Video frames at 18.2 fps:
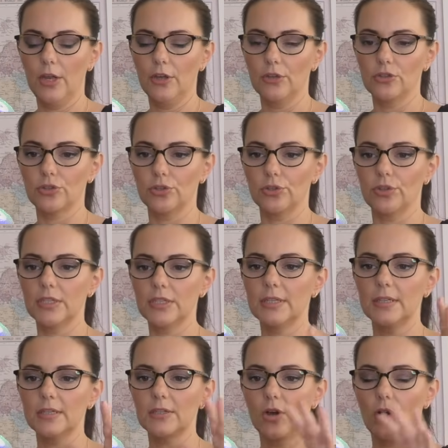So this
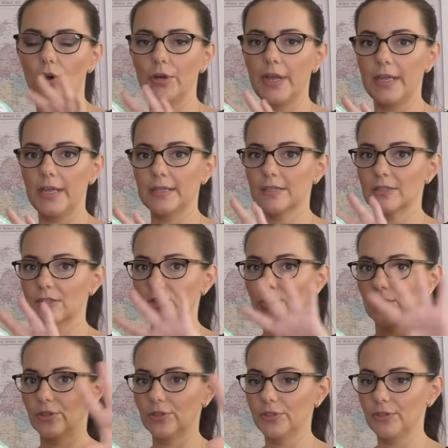is on a
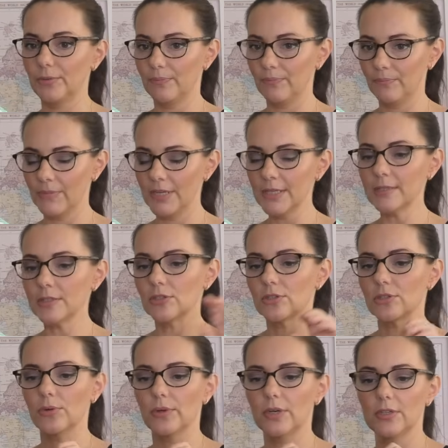solid mist,
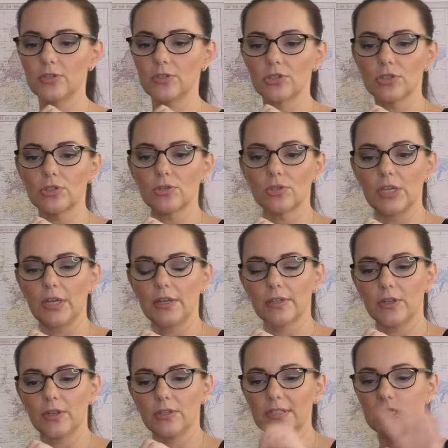so it is just a
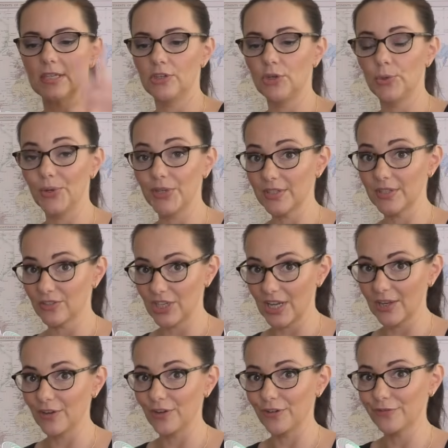continuous
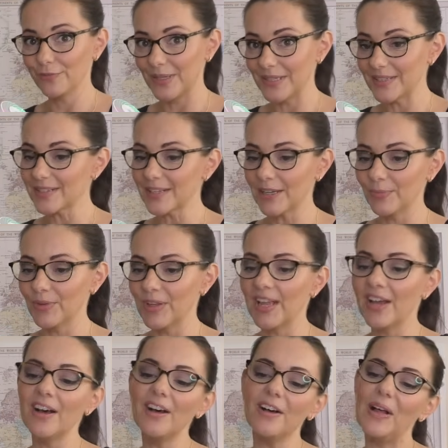jet of mist coming
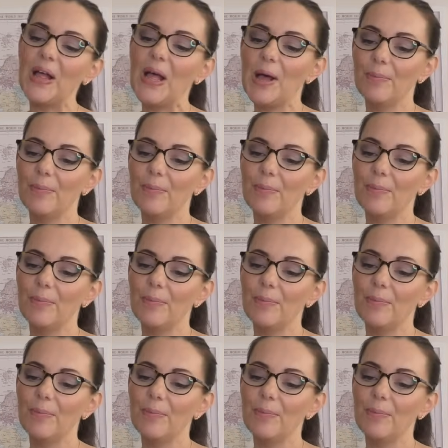out.